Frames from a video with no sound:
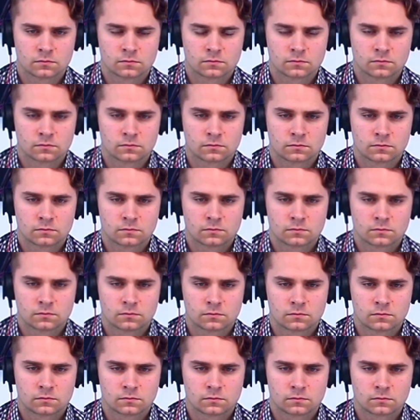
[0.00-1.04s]

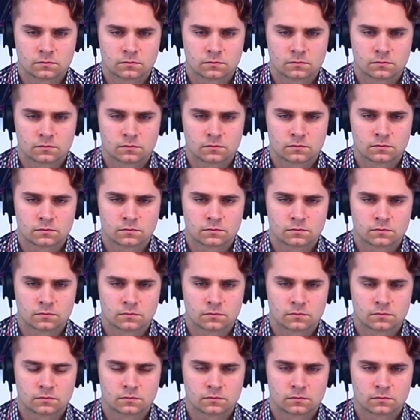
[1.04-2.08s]

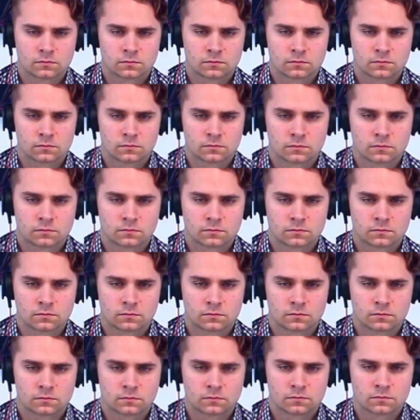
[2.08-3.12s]

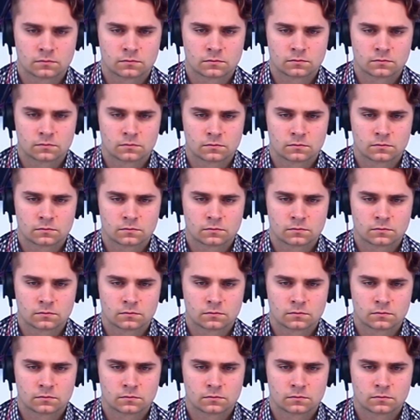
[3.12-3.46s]
The person shown says nothing.